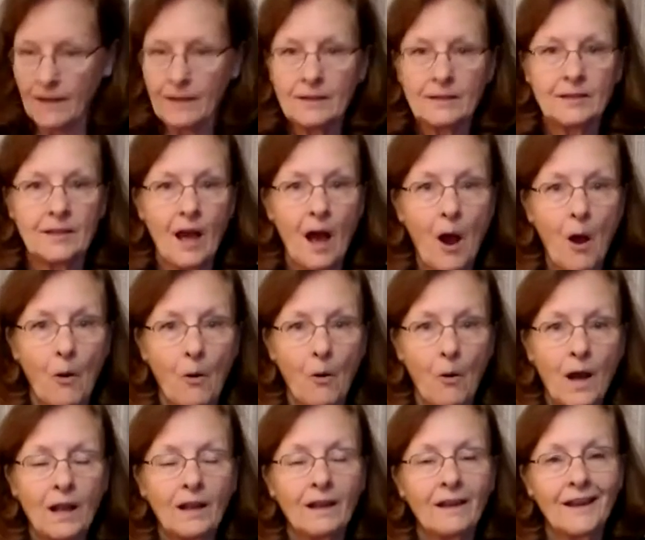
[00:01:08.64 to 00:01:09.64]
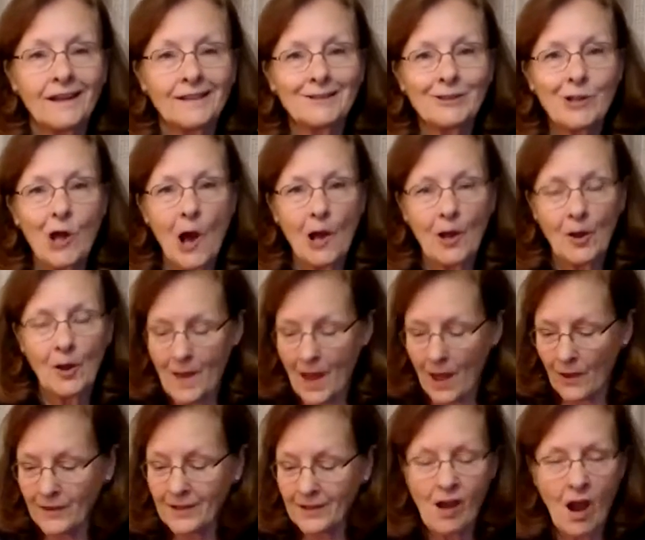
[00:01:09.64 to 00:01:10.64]
So let's talk
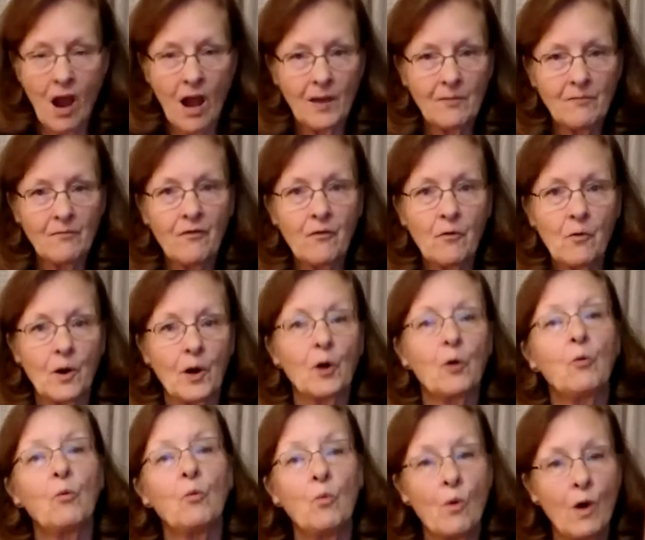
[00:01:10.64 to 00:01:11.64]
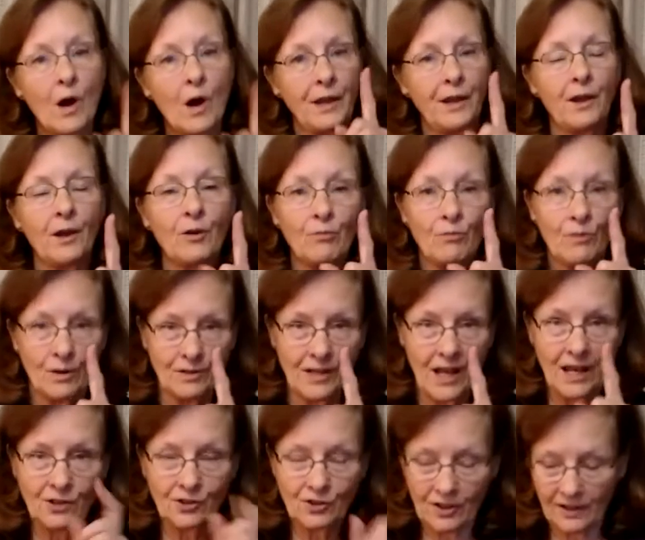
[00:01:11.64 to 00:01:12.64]
about the time for one
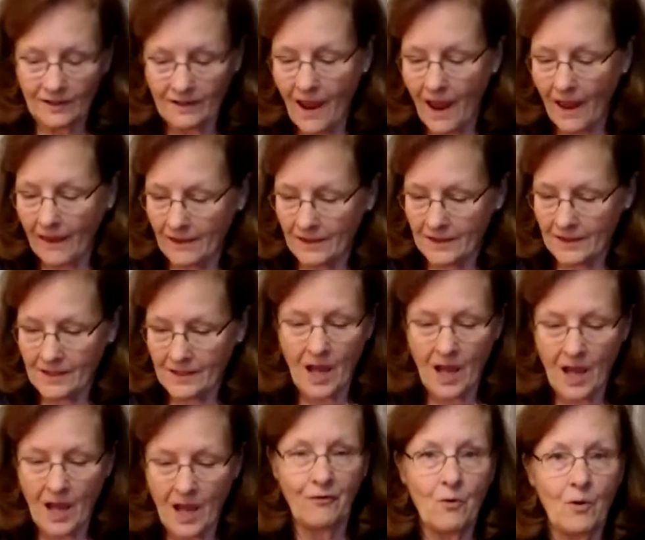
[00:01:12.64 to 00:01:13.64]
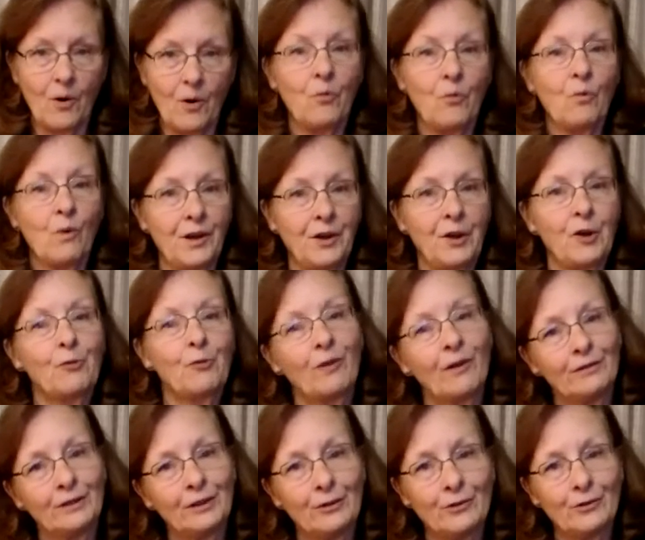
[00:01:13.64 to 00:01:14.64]
rotation and the time for one
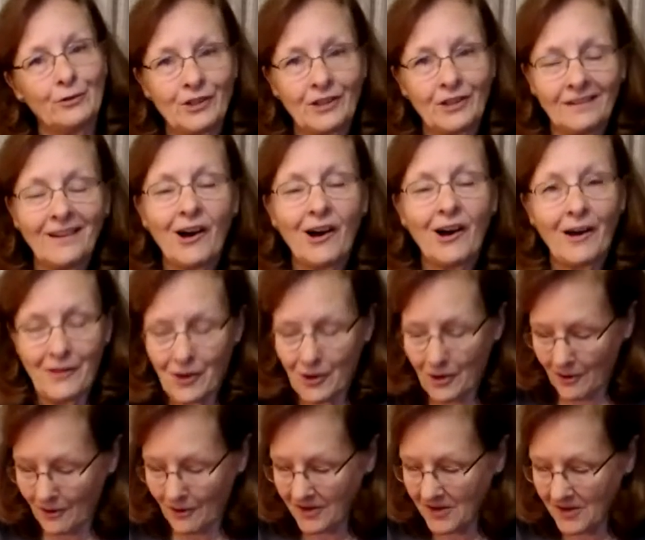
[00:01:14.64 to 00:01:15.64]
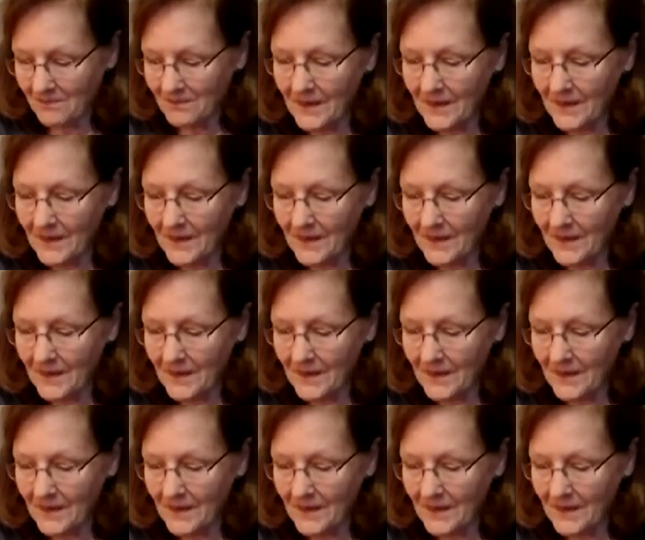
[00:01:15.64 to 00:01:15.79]
revolution on the Earth.